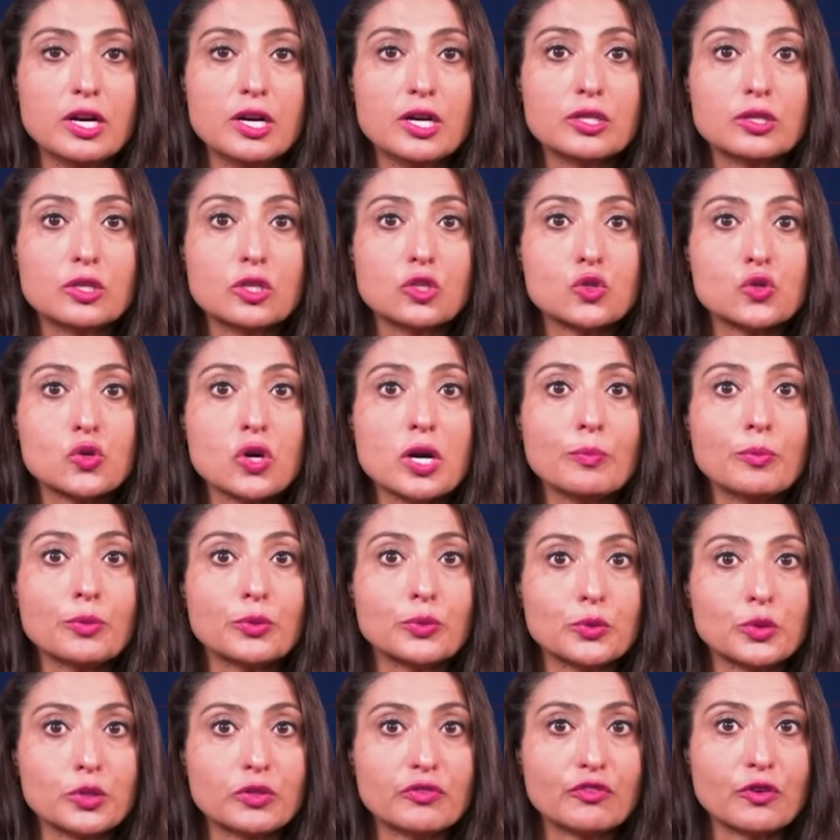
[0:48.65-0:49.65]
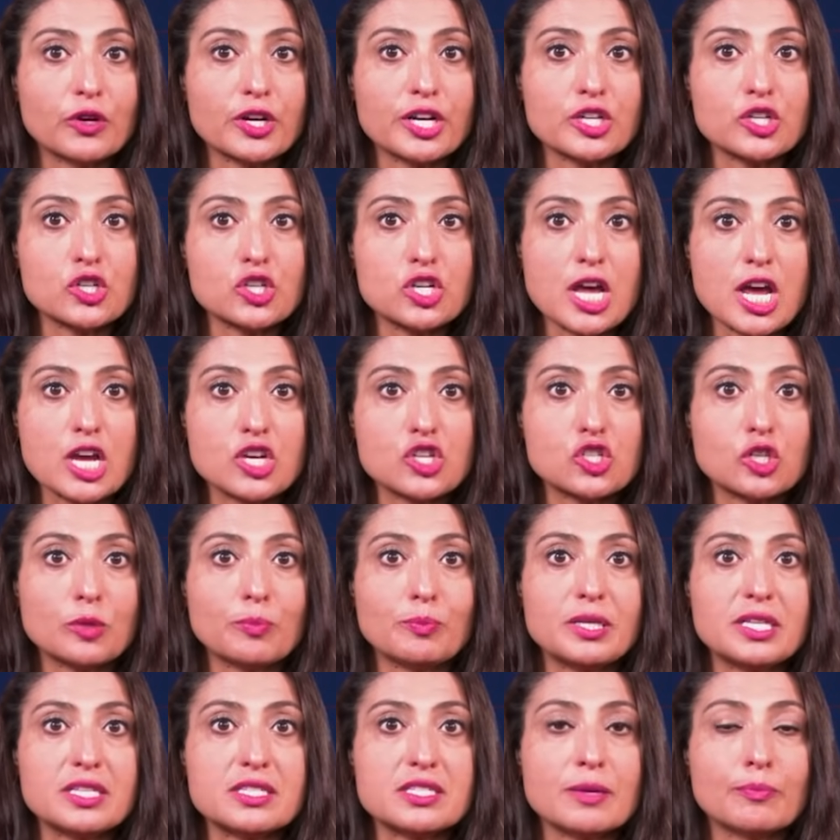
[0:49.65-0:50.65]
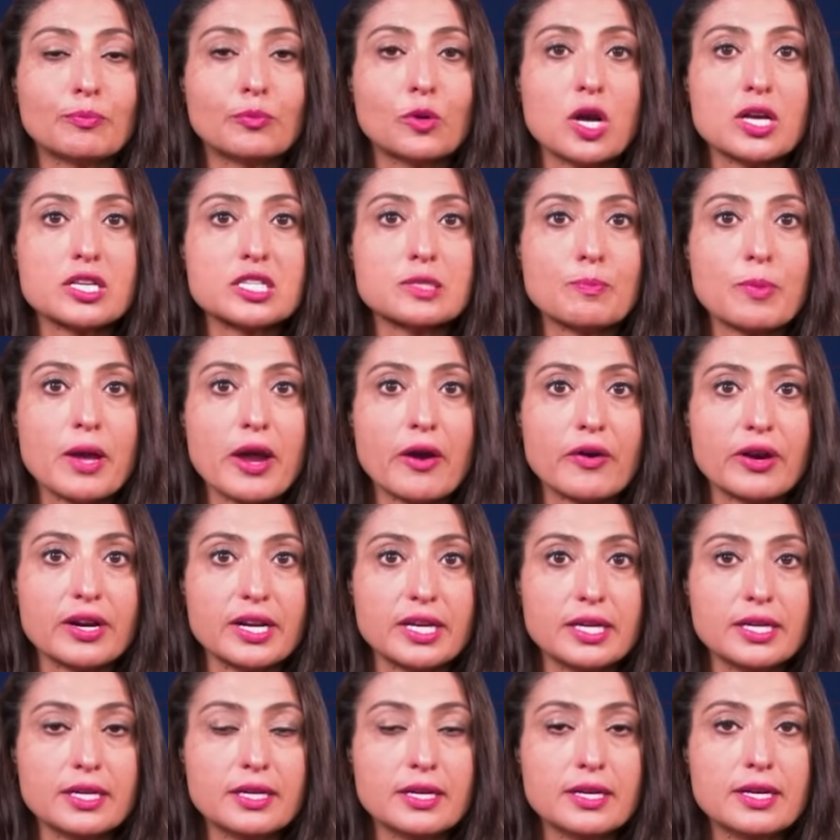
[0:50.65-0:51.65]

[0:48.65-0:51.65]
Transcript: the Trump route for international peace and prosperity,